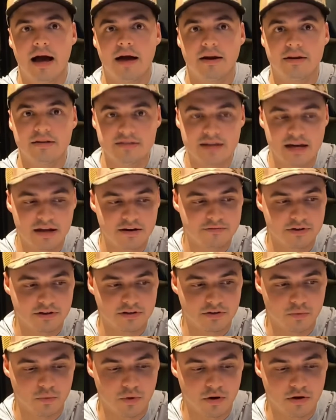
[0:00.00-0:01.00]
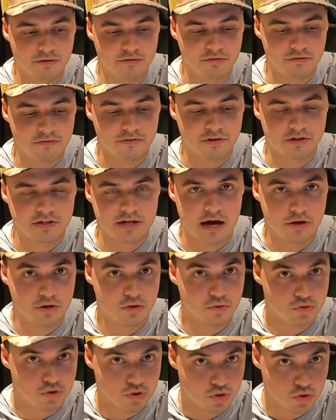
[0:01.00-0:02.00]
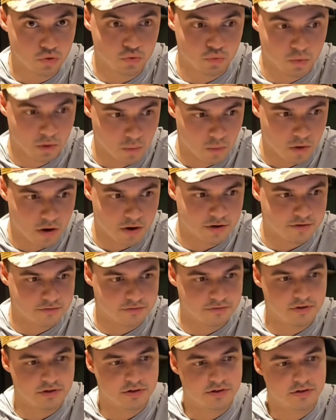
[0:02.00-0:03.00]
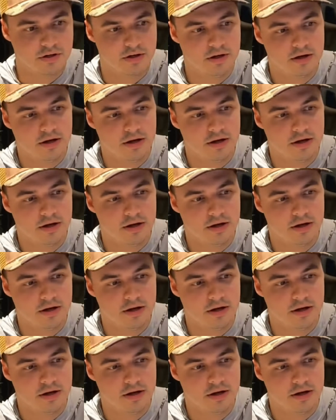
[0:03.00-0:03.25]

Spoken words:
How does that affect the water of a fish? How do you choose what water to fish?